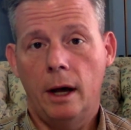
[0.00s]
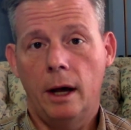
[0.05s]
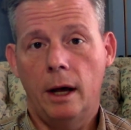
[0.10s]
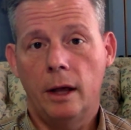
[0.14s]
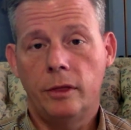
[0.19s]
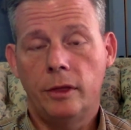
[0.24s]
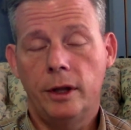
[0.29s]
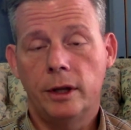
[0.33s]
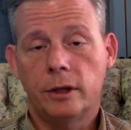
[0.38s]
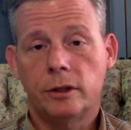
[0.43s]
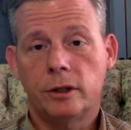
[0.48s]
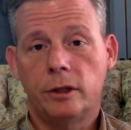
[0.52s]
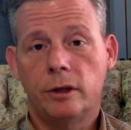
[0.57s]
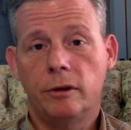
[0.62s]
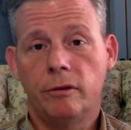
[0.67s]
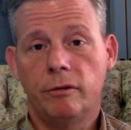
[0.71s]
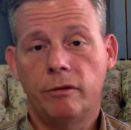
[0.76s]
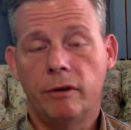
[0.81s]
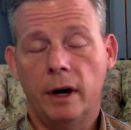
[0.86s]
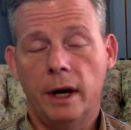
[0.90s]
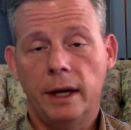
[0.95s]
This
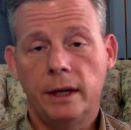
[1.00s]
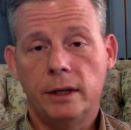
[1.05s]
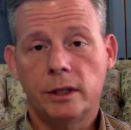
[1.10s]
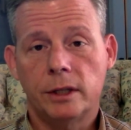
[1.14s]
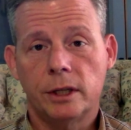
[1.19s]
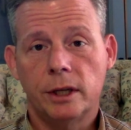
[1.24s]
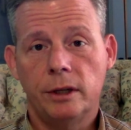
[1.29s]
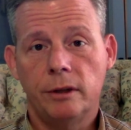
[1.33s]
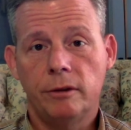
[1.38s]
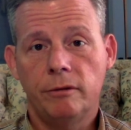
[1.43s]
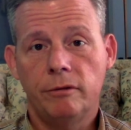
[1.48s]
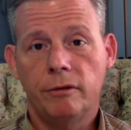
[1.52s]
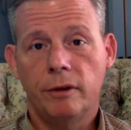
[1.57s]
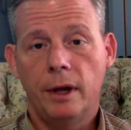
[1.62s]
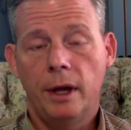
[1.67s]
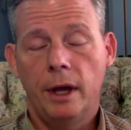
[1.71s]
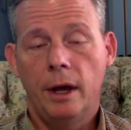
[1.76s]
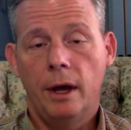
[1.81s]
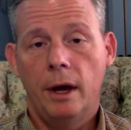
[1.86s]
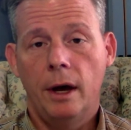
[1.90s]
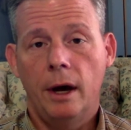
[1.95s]
divisive
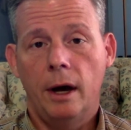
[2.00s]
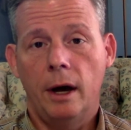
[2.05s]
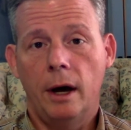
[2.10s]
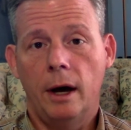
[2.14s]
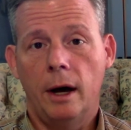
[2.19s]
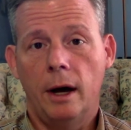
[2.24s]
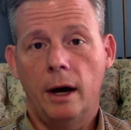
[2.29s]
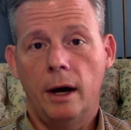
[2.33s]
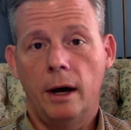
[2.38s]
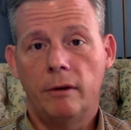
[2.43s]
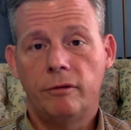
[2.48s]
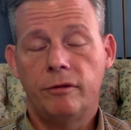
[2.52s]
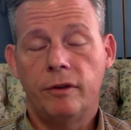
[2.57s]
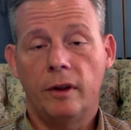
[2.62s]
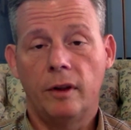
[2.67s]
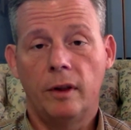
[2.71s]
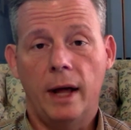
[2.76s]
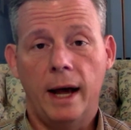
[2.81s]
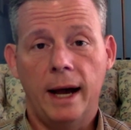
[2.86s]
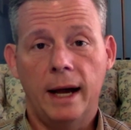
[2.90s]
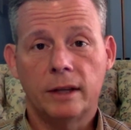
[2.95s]

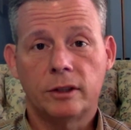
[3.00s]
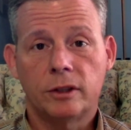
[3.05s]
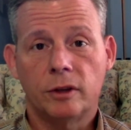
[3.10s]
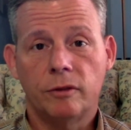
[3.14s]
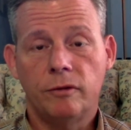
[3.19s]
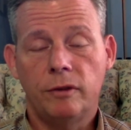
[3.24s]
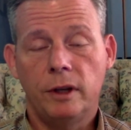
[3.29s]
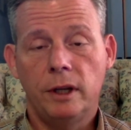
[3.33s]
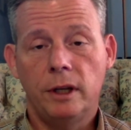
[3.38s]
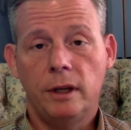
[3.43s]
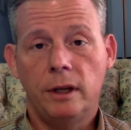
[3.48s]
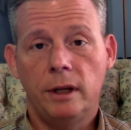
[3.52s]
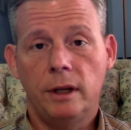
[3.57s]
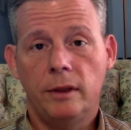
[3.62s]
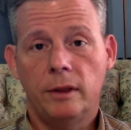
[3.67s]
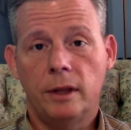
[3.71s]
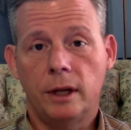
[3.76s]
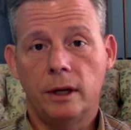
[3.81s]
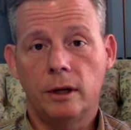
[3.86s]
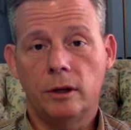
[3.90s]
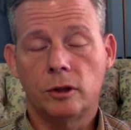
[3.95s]
philosophy
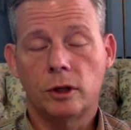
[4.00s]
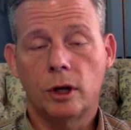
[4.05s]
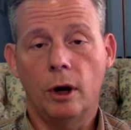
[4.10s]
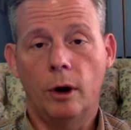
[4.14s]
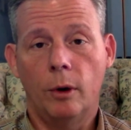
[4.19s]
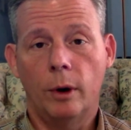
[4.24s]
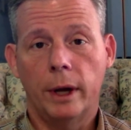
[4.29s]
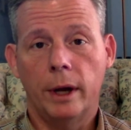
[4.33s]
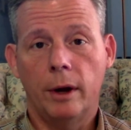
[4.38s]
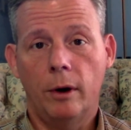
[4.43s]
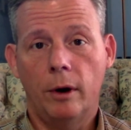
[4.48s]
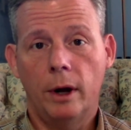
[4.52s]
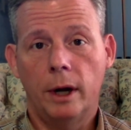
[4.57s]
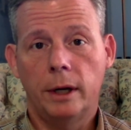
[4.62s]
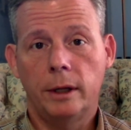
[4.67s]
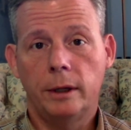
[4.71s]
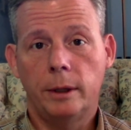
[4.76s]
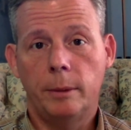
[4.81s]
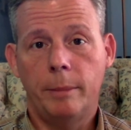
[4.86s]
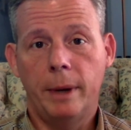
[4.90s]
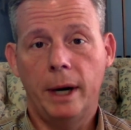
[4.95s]
that is going on
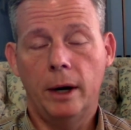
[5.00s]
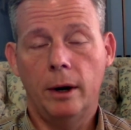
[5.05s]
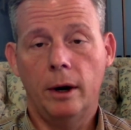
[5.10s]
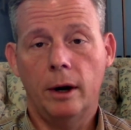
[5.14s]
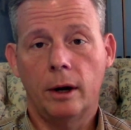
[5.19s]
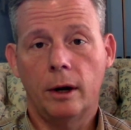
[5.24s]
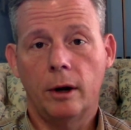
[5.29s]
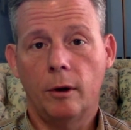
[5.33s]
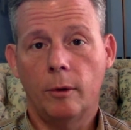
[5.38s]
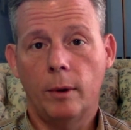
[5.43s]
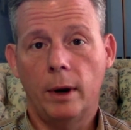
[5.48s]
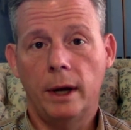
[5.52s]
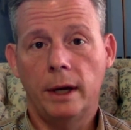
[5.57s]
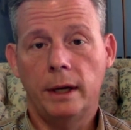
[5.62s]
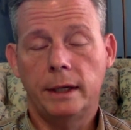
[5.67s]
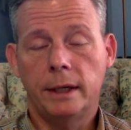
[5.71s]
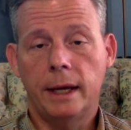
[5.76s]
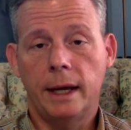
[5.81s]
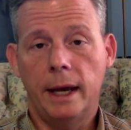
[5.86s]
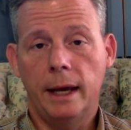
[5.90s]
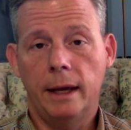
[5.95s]
in America
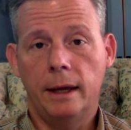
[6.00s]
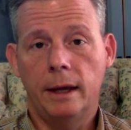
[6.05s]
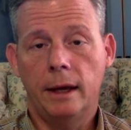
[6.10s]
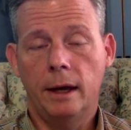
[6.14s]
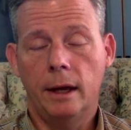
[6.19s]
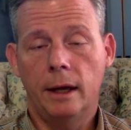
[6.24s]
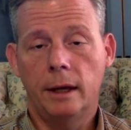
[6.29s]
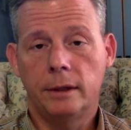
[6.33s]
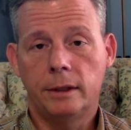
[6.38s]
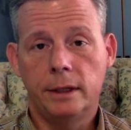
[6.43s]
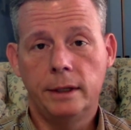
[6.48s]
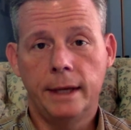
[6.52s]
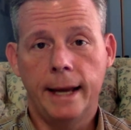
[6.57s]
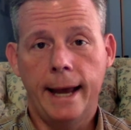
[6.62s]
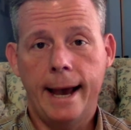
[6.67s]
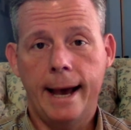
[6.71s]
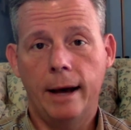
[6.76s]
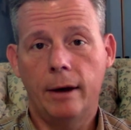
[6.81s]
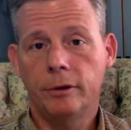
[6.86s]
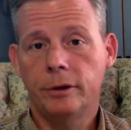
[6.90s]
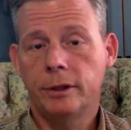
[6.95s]
right
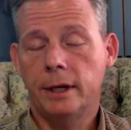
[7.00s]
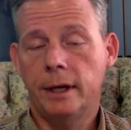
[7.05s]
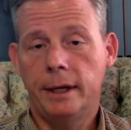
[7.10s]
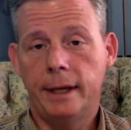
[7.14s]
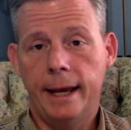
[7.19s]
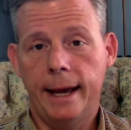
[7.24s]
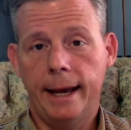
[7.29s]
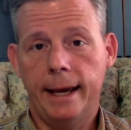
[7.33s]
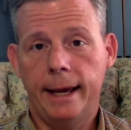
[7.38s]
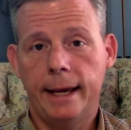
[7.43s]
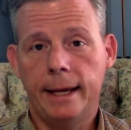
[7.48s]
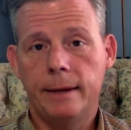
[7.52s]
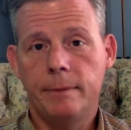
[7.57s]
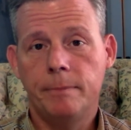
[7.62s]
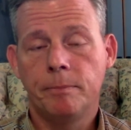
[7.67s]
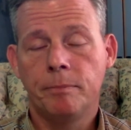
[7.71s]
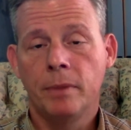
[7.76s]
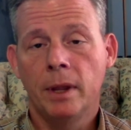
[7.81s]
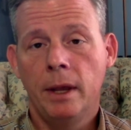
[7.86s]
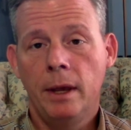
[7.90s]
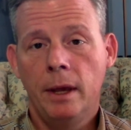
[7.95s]
now, today,
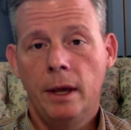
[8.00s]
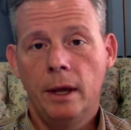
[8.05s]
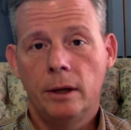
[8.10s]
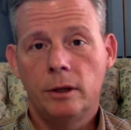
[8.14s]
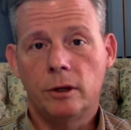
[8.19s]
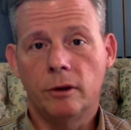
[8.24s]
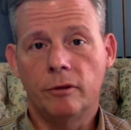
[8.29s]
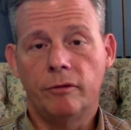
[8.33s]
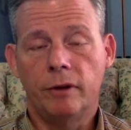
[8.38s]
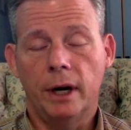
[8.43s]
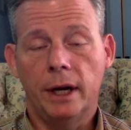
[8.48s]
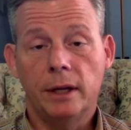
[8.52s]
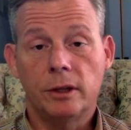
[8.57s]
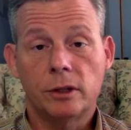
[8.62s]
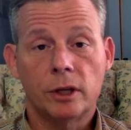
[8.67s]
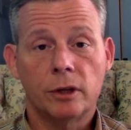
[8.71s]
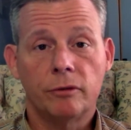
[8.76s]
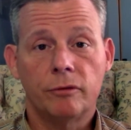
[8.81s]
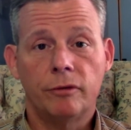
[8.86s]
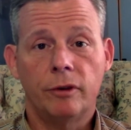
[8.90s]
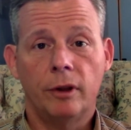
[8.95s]

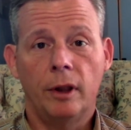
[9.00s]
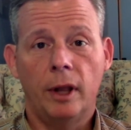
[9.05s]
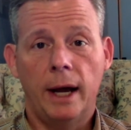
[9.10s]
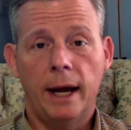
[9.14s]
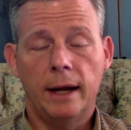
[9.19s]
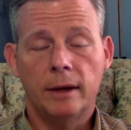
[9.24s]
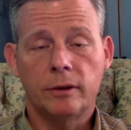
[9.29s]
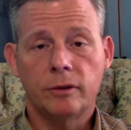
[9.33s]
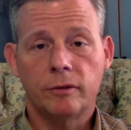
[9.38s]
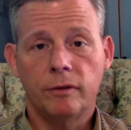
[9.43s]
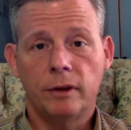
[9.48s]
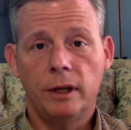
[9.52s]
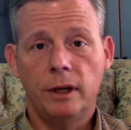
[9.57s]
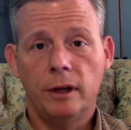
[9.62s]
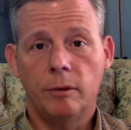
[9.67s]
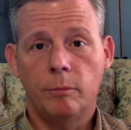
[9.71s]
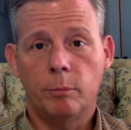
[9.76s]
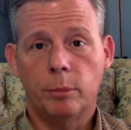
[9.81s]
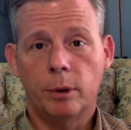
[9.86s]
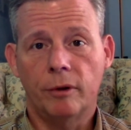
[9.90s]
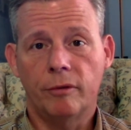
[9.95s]
divisive philosophy
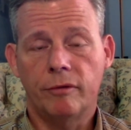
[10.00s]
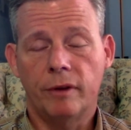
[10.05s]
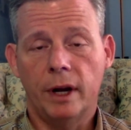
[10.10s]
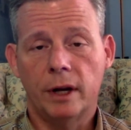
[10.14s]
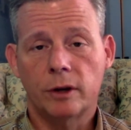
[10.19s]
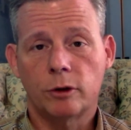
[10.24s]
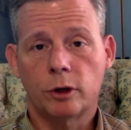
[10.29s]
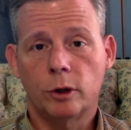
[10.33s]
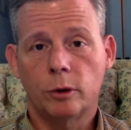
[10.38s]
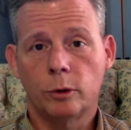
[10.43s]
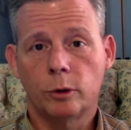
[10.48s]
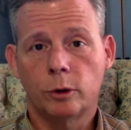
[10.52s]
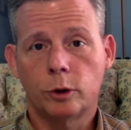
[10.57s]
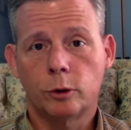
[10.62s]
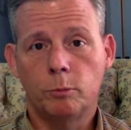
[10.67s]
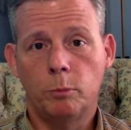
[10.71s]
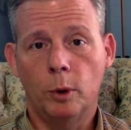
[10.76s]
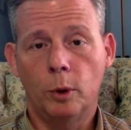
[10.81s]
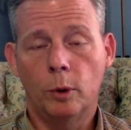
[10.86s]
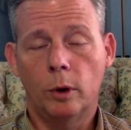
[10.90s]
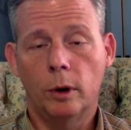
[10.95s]
in professional
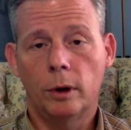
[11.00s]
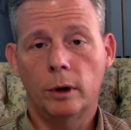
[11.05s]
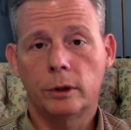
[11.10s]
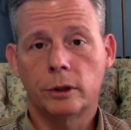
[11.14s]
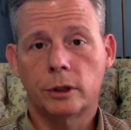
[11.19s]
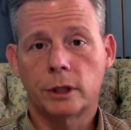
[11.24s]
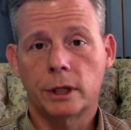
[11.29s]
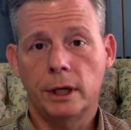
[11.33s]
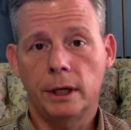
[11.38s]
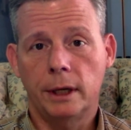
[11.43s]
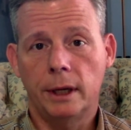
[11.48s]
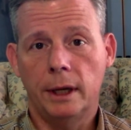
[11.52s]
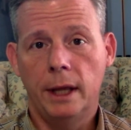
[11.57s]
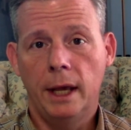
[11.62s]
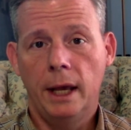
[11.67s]
sports, and